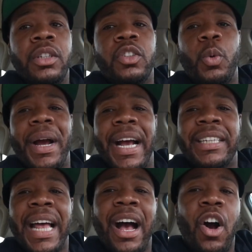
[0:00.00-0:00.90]
Someone
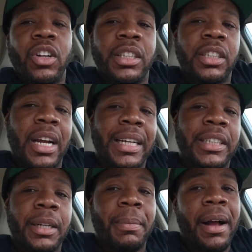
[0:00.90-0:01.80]
asked, how often should I
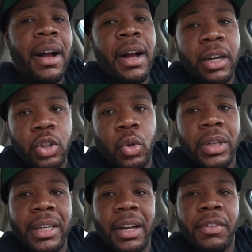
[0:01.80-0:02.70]
check my
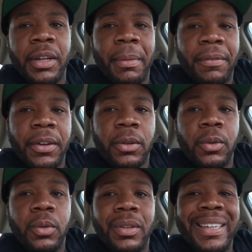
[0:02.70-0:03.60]
coolant level in my
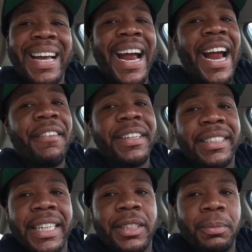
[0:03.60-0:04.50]
vehicle? Every
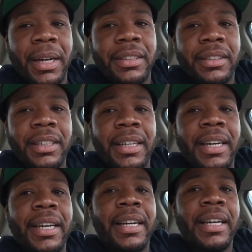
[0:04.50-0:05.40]
six months.
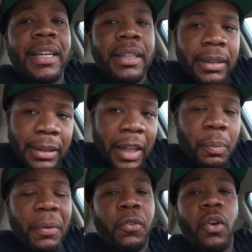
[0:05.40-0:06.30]
That's
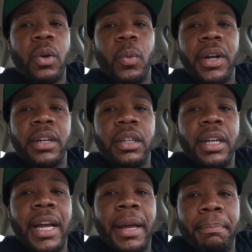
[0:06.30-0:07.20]
before the winter
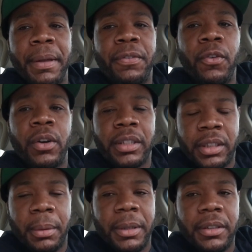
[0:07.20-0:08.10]
and before the
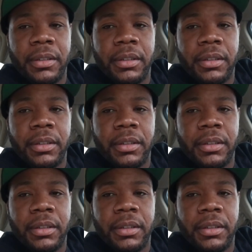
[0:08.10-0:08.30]
summer.